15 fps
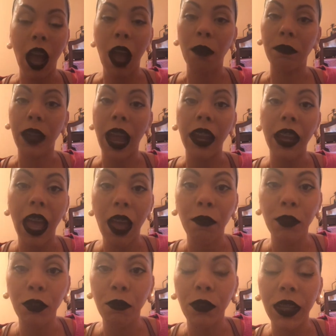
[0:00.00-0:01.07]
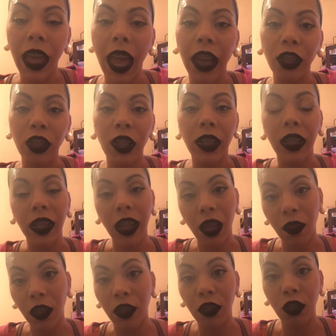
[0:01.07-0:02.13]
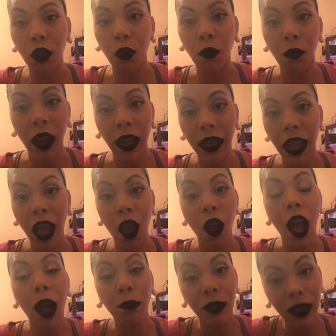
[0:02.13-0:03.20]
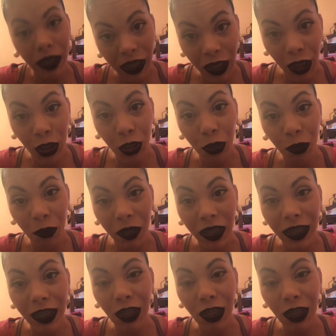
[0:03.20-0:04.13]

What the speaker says: I'm not having a reaction, and so right now I'm sticking to it.